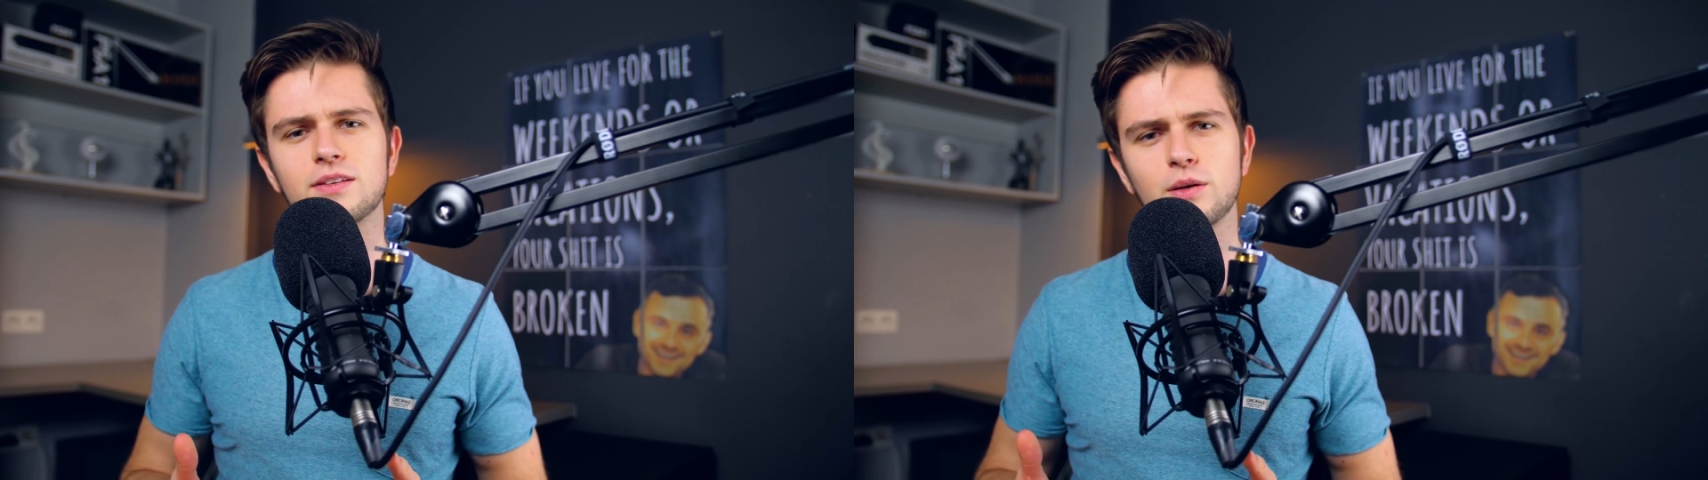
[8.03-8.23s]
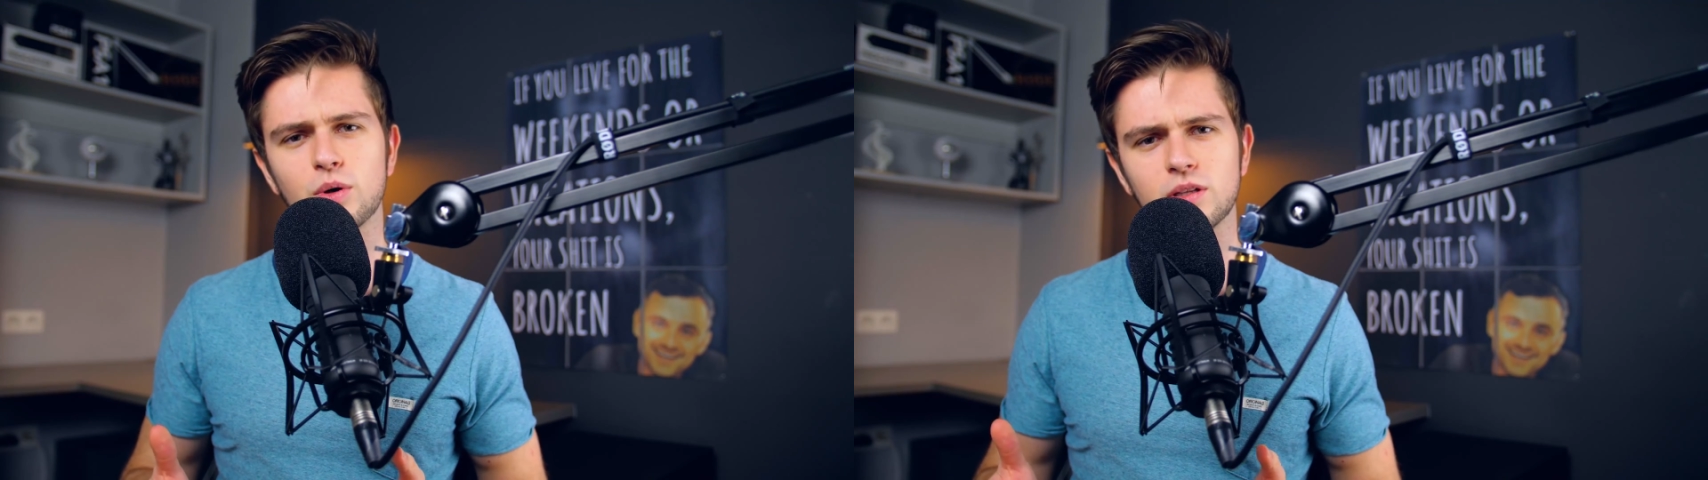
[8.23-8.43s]

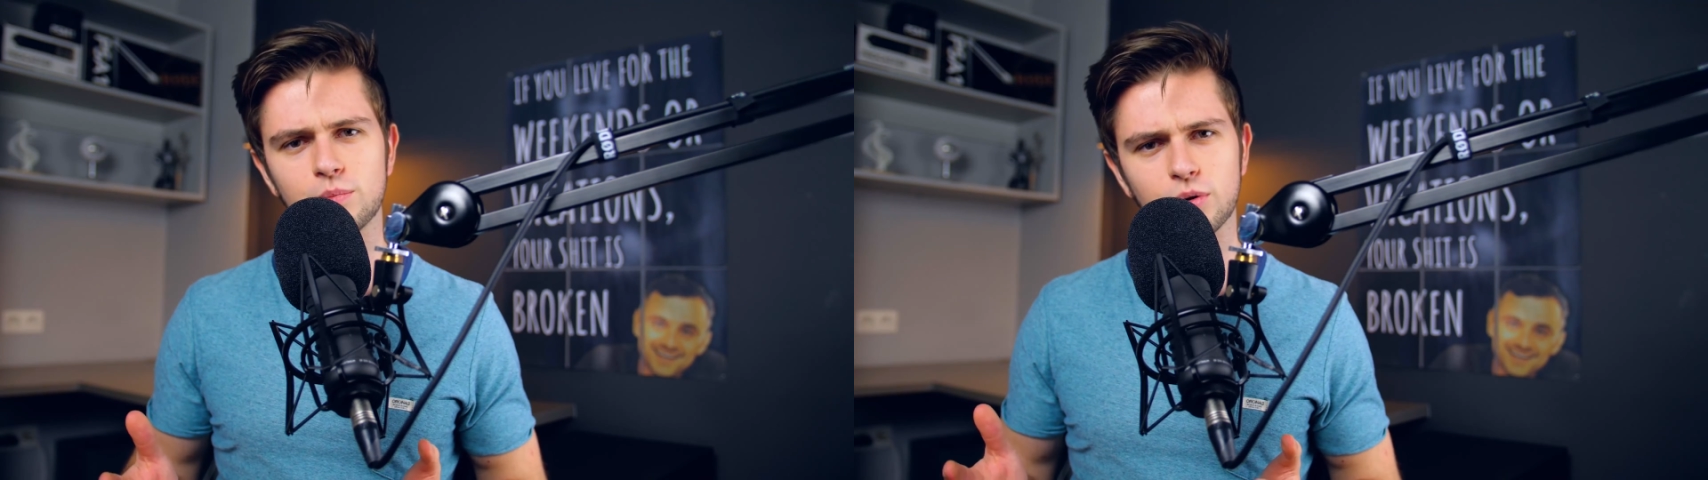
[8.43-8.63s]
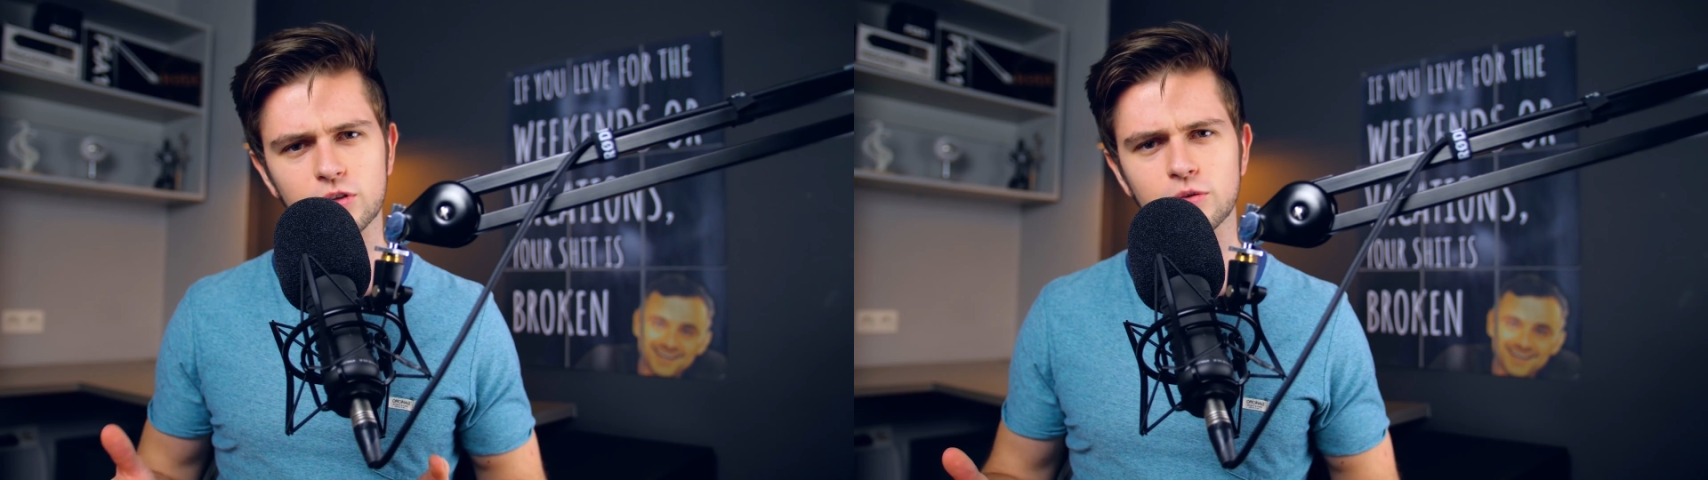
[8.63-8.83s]
see what
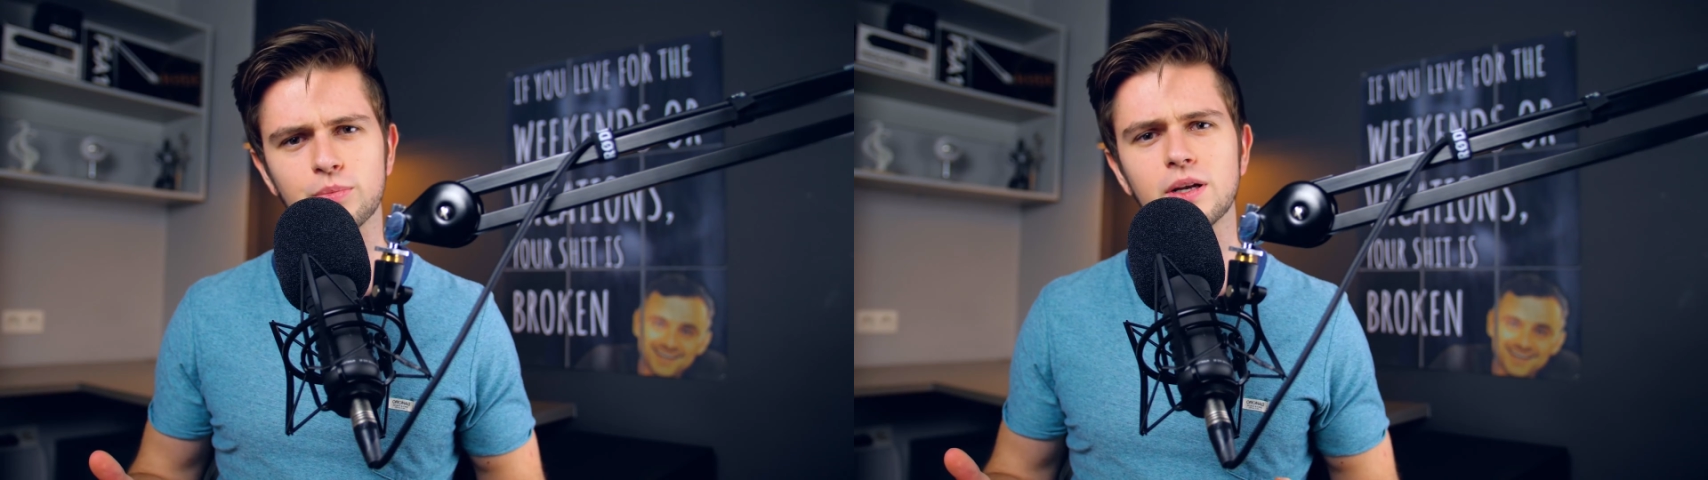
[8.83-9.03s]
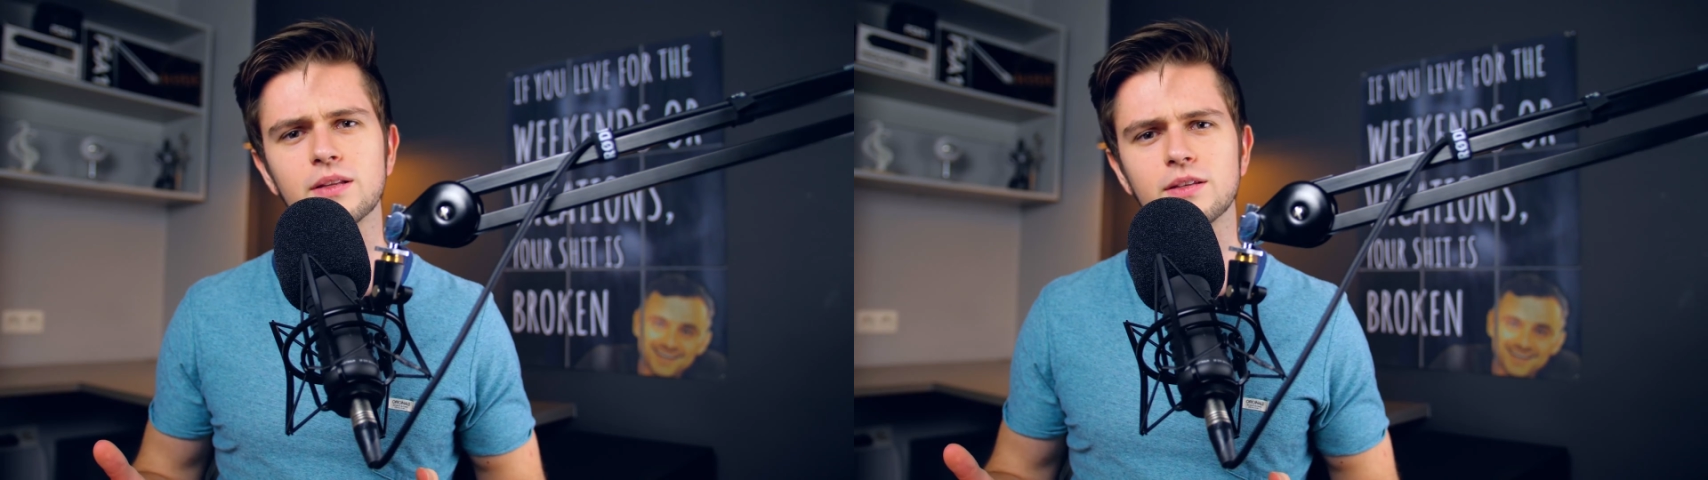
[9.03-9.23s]
the
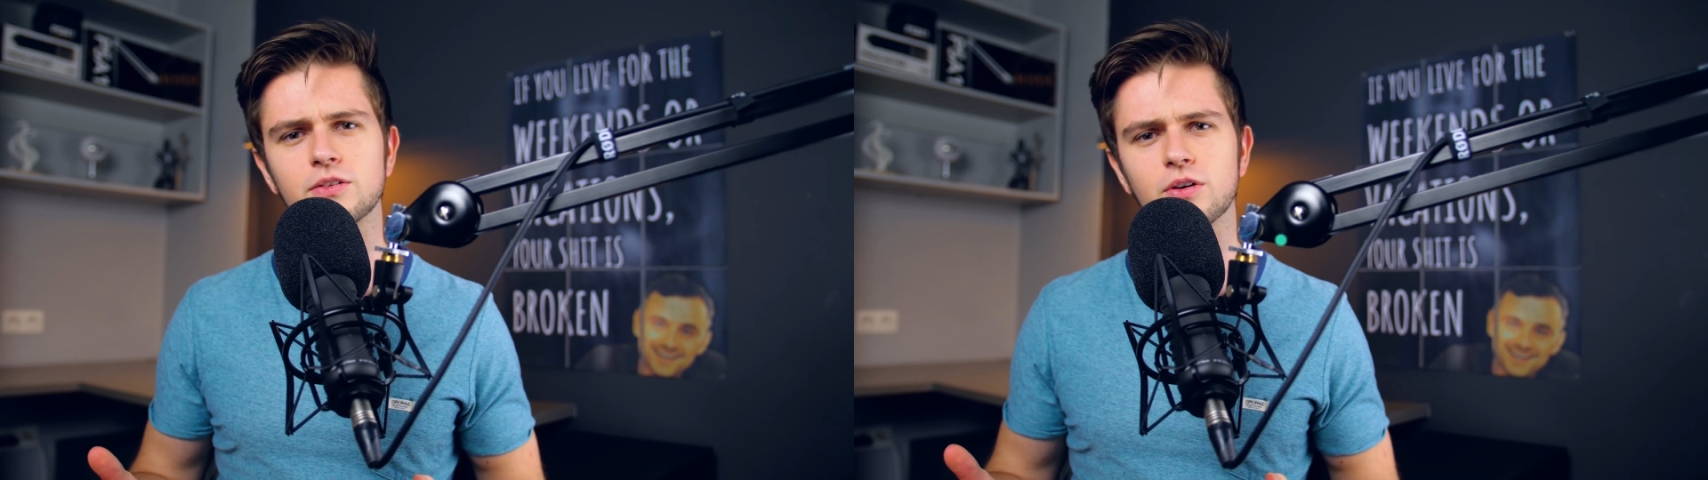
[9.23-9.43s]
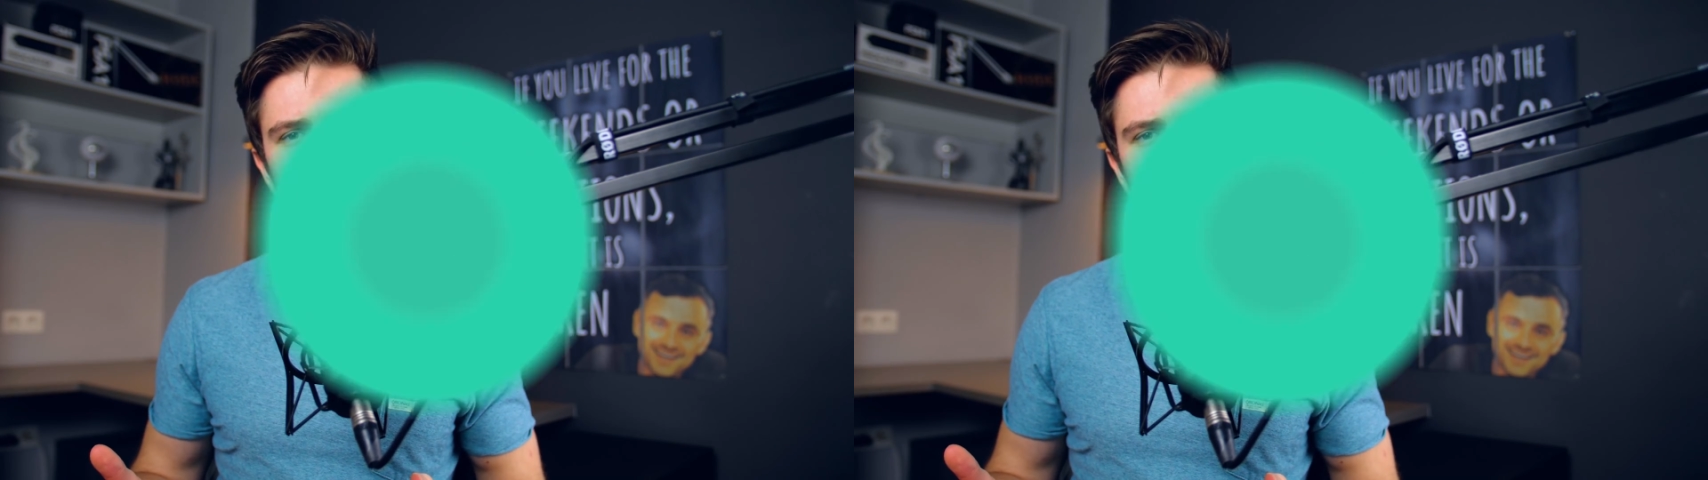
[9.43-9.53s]
possibilities